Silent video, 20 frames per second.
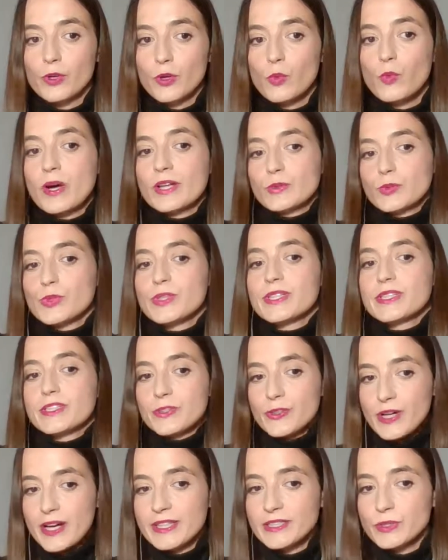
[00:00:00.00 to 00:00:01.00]
for what we
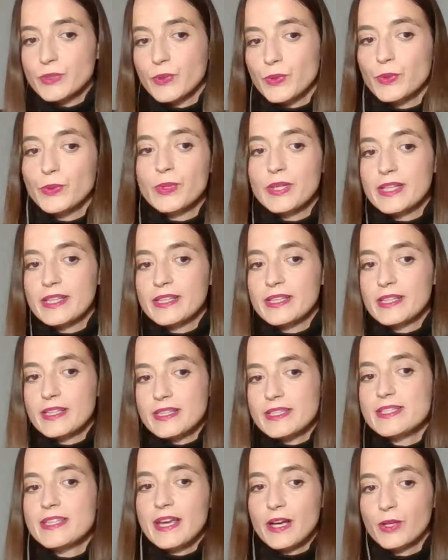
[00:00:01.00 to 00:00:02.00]
are trying to do
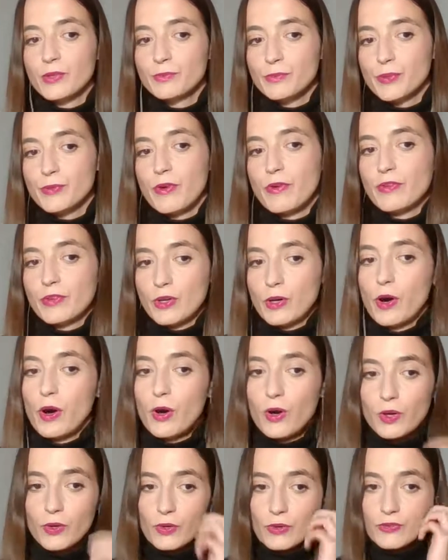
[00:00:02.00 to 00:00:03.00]
in this second proof of
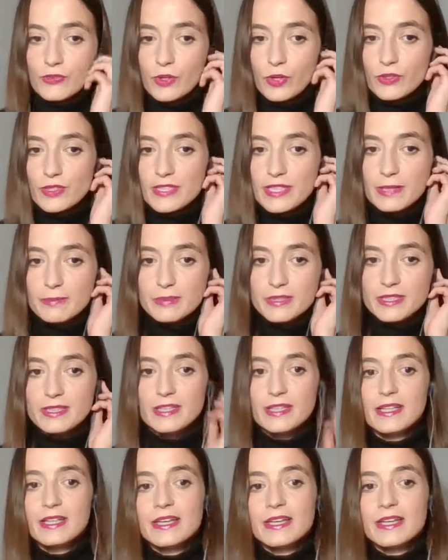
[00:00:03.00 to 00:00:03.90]
co concept,